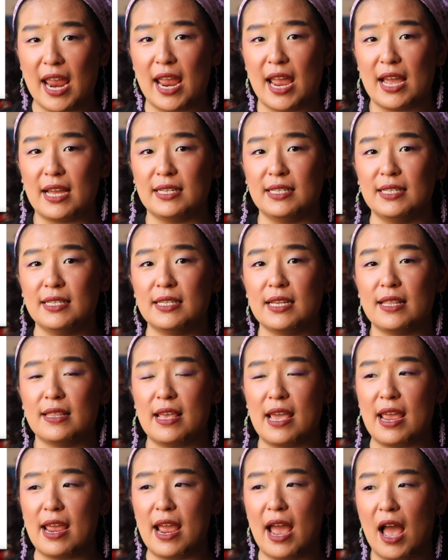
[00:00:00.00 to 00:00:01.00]
and
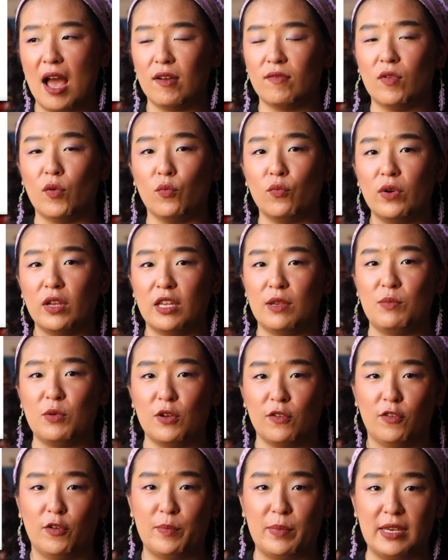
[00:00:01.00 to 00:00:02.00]
they have really
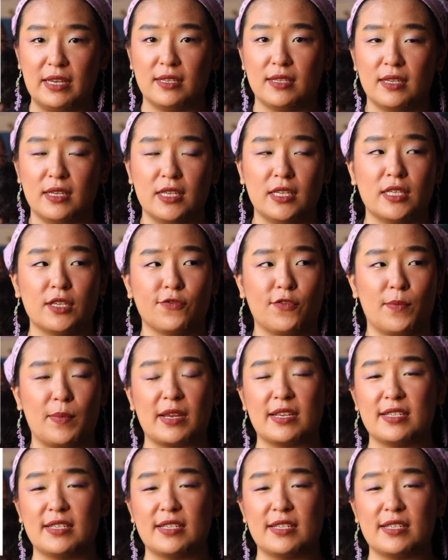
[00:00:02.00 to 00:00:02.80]
beautiful pieces, from